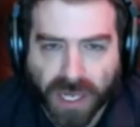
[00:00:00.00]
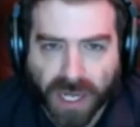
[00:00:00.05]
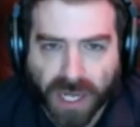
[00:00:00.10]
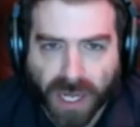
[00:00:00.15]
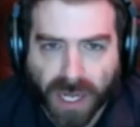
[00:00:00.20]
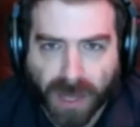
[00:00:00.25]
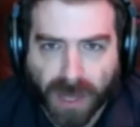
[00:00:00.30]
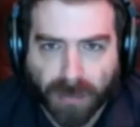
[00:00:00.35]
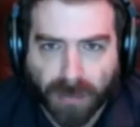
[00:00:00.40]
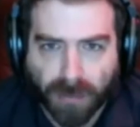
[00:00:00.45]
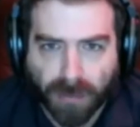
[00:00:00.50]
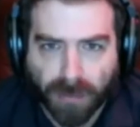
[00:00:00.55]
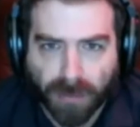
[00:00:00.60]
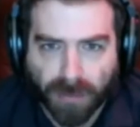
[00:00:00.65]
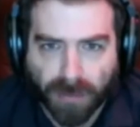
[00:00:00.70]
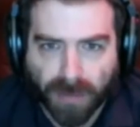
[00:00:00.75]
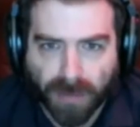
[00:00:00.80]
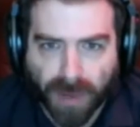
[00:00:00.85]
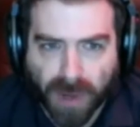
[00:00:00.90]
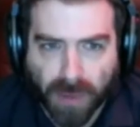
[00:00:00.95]

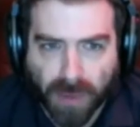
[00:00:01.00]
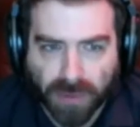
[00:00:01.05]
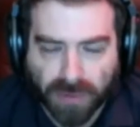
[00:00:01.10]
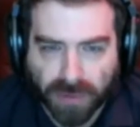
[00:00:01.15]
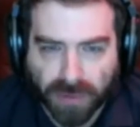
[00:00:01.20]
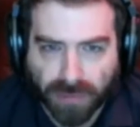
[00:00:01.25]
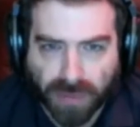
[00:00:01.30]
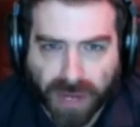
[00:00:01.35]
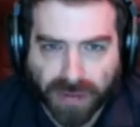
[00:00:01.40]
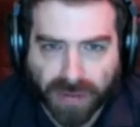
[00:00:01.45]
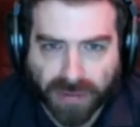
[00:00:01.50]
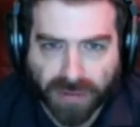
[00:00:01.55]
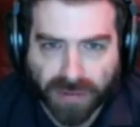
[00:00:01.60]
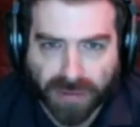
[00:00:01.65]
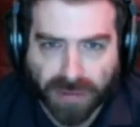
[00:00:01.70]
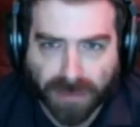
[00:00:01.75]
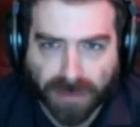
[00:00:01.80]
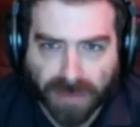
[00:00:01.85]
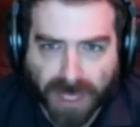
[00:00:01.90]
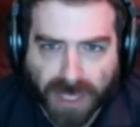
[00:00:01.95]
it was surprising to
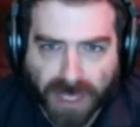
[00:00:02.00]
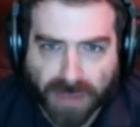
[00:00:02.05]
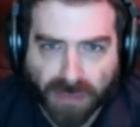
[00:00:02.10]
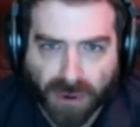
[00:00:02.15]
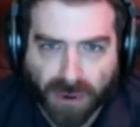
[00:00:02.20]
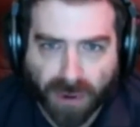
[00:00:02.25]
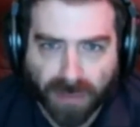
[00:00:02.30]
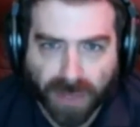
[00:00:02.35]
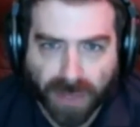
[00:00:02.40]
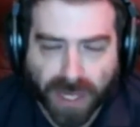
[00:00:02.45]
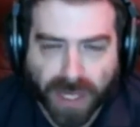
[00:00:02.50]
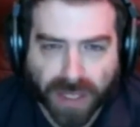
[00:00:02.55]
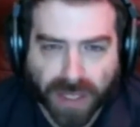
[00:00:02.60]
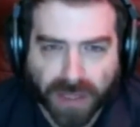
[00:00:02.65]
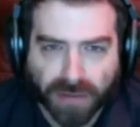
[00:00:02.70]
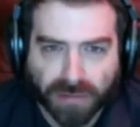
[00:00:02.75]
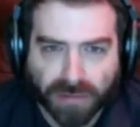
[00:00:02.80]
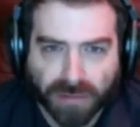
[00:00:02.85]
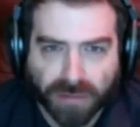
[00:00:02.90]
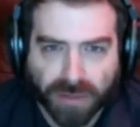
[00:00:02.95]
me while making
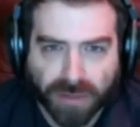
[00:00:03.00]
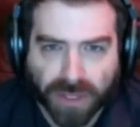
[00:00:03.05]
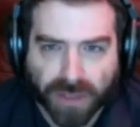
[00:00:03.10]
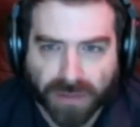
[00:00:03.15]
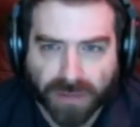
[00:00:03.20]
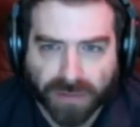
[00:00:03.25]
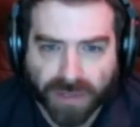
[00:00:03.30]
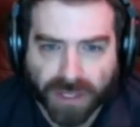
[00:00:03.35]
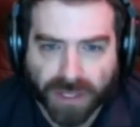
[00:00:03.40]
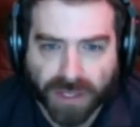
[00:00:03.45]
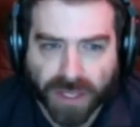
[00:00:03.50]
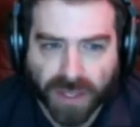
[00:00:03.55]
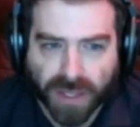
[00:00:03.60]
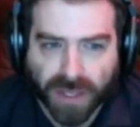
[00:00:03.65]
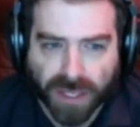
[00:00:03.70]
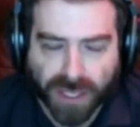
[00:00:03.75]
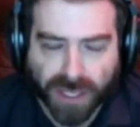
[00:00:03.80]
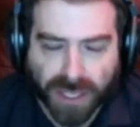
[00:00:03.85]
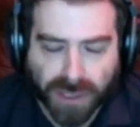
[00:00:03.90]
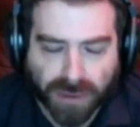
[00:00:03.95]
this movie to see that the
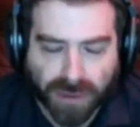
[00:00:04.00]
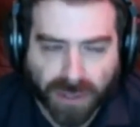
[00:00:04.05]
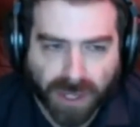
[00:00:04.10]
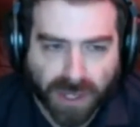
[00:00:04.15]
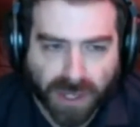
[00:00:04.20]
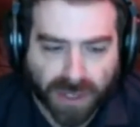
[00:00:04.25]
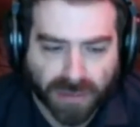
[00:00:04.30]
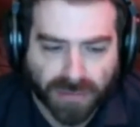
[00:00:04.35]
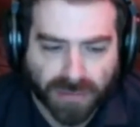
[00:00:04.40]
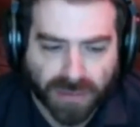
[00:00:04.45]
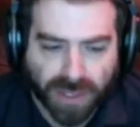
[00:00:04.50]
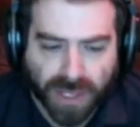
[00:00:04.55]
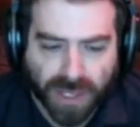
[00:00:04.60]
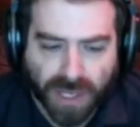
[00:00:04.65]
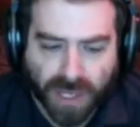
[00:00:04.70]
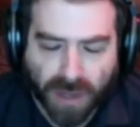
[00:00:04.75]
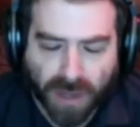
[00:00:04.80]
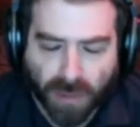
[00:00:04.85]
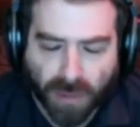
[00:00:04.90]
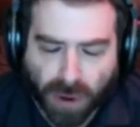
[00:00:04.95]
neocons
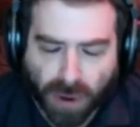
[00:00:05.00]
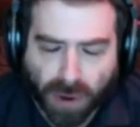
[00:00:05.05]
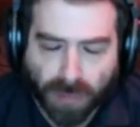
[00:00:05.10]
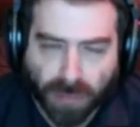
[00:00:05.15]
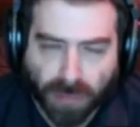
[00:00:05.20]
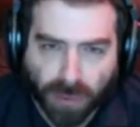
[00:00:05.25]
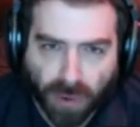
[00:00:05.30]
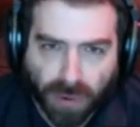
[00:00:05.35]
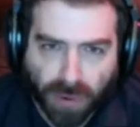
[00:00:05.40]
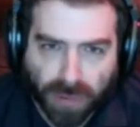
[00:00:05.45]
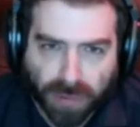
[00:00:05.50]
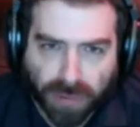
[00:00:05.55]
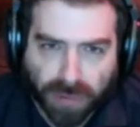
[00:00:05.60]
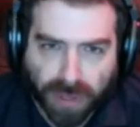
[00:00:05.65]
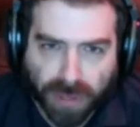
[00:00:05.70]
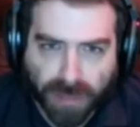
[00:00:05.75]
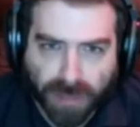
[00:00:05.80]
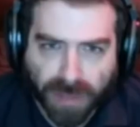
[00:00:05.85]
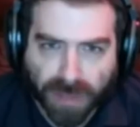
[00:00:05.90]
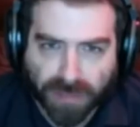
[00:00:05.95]
were on board with
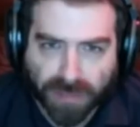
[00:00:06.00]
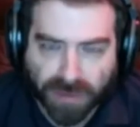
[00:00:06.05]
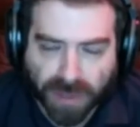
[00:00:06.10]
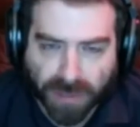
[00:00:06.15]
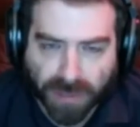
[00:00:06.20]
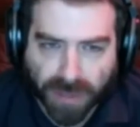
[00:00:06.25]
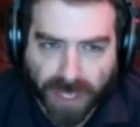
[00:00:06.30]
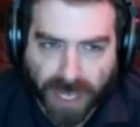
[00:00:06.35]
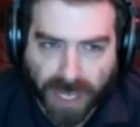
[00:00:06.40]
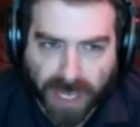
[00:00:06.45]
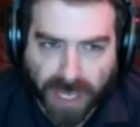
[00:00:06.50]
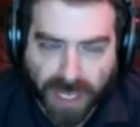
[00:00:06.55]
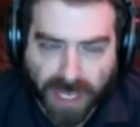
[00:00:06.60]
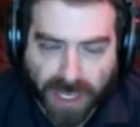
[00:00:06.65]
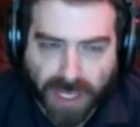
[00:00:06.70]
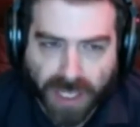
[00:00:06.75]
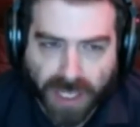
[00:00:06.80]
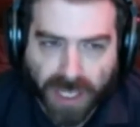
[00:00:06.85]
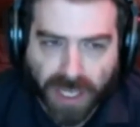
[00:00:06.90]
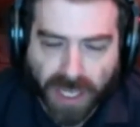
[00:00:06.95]
him at the very beginning,
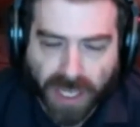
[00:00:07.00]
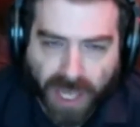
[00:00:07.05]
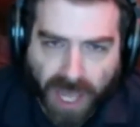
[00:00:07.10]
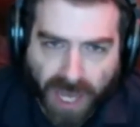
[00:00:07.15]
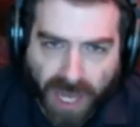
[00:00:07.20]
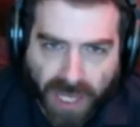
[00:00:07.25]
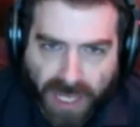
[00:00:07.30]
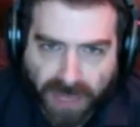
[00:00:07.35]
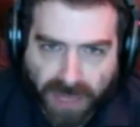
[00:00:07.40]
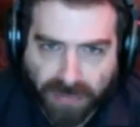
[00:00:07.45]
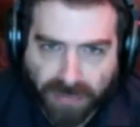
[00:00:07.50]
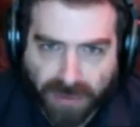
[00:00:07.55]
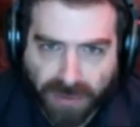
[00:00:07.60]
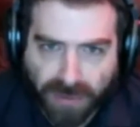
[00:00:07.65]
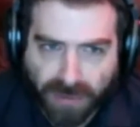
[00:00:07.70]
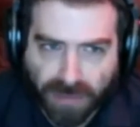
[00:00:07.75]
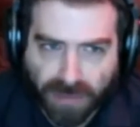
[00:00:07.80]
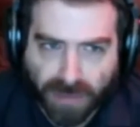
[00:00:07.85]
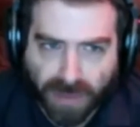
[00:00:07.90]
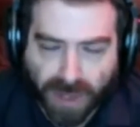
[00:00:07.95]
and even
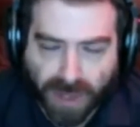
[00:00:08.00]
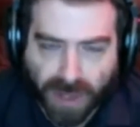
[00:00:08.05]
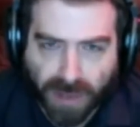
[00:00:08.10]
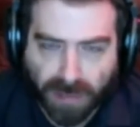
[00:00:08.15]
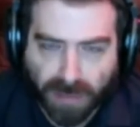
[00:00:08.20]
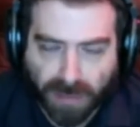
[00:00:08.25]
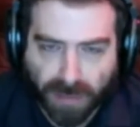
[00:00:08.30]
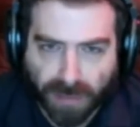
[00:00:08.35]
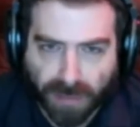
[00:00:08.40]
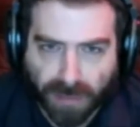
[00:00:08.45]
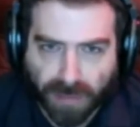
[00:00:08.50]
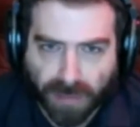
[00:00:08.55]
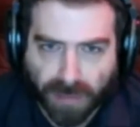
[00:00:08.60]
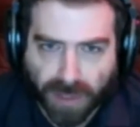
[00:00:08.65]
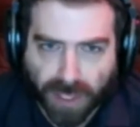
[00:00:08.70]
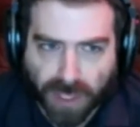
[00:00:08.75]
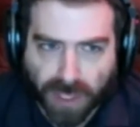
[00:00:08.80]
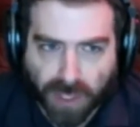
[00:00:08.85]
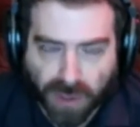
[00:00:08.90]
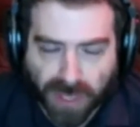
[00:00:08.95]

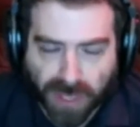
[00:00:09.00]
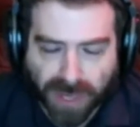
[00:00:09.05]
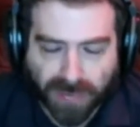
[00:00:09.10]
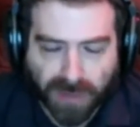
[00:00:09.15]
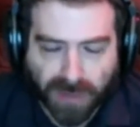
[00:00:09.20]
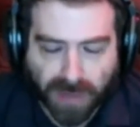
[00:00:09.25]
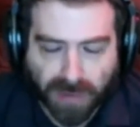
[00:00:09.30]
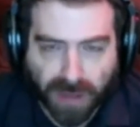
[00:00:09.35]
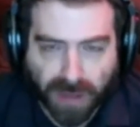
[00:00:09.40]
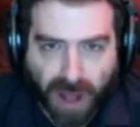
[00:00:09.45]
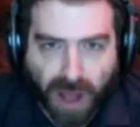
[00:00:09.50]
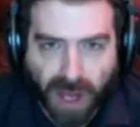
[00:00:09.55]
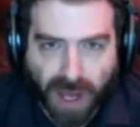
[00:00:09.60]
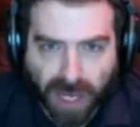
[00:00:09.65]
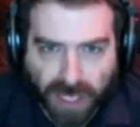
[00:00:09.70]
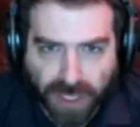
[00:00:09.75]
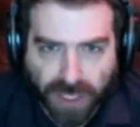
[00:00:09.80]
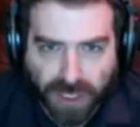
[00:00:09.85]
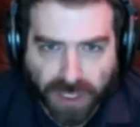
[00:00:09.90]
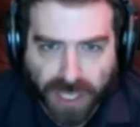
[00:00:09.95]
as
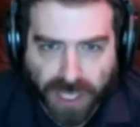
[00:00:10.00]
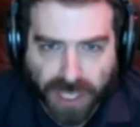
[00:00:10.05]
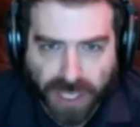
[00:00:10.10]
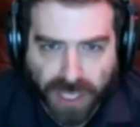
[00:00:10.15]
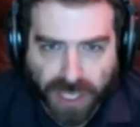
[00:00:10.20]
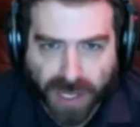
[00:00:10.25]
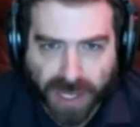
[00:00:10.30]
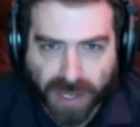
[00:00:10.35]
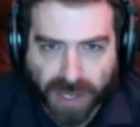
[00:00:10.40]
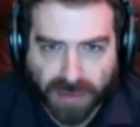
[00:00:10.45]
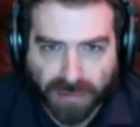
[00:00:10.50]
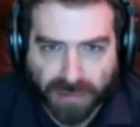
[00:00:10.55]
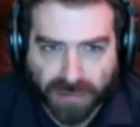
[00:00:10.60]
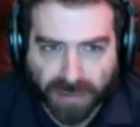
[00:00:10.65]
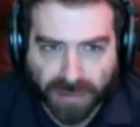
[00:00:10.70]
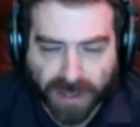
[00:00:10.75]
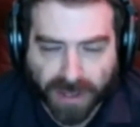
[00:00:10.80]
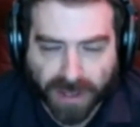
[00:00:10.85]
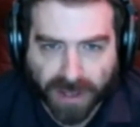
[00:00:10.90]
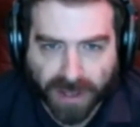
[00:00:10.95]
hawkish and as
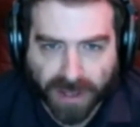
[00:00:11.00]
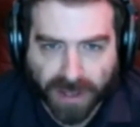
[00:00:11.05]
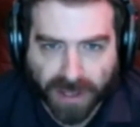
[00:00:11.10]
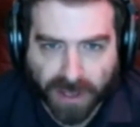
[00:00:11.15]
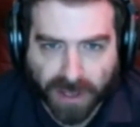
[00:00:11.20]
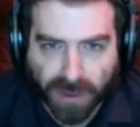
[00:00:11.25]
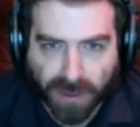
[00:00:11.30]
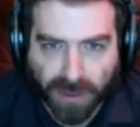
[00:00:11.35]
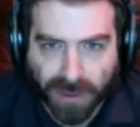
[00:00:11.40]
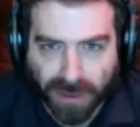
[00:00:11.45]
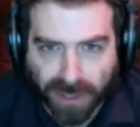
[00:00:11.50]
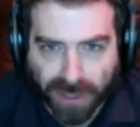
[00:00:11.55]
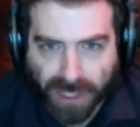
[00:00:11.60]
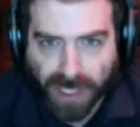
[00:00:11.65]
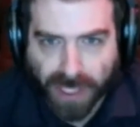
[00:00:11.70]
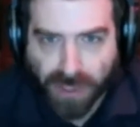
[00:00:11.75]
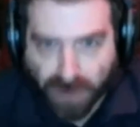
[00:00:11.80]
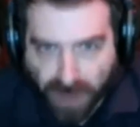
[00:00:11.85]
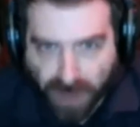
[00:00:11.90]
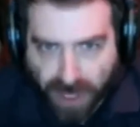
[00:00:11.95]

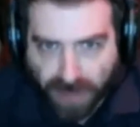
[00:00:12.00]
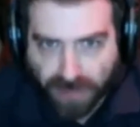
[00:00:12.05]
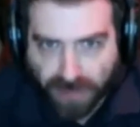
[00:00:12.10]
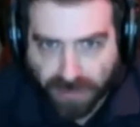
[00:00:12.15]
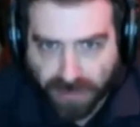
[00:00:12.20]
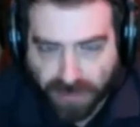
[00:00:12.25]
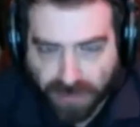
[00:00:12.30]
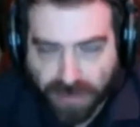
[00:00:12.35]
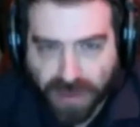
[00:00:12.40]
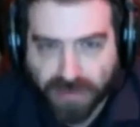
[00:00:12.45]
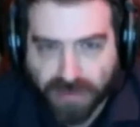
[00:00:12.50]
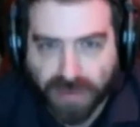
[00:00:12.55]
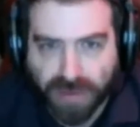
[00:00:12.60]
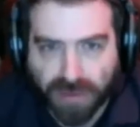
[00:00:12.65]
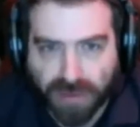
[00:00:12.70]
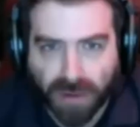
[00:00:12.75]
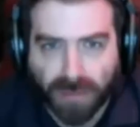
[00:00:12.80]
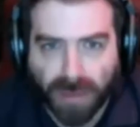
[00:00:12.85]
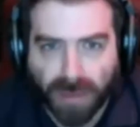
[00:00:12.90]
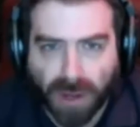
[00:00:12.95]
neoconservative as
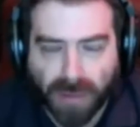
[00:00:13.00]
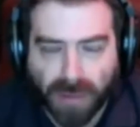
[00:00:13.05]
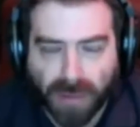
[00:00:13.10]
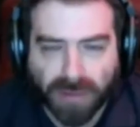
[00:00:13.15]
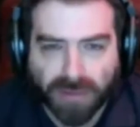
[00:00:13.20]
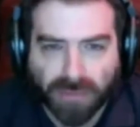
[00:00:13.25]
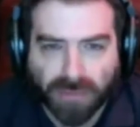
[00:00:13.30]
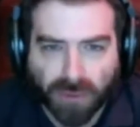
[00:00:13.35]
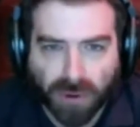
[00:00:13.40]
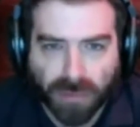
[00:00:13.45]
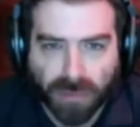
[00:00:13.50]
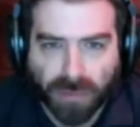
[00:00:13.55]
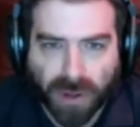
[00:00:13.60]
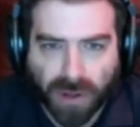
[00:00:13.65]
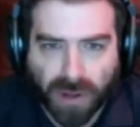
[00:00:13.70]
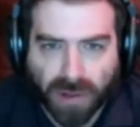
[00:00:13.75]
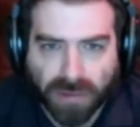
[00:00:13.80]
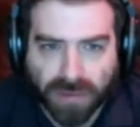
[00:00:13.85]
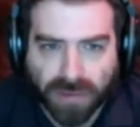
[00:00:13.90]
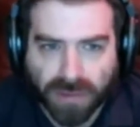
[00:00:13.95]
Obama's foreign
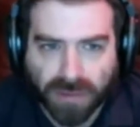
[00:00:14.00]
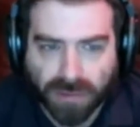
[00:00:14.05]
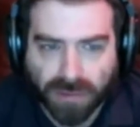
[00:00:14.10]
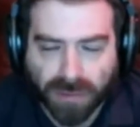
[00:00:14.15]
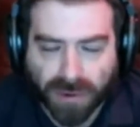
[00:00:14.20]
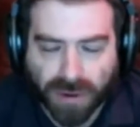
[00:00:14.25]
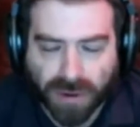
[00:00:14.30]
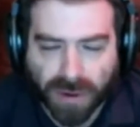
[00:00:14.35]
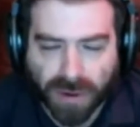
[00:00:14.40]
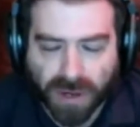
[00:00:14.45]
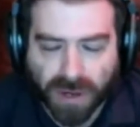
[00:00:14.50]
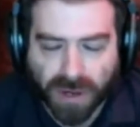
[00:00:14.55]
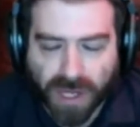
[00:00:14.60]
policies were,